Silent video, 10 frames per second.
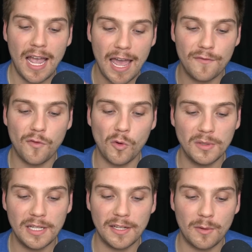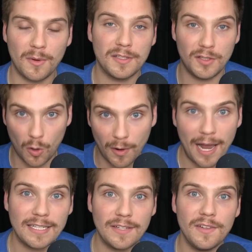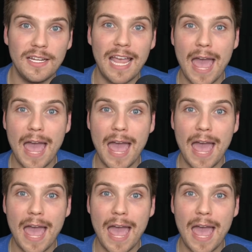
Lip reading: And formerly there was your activity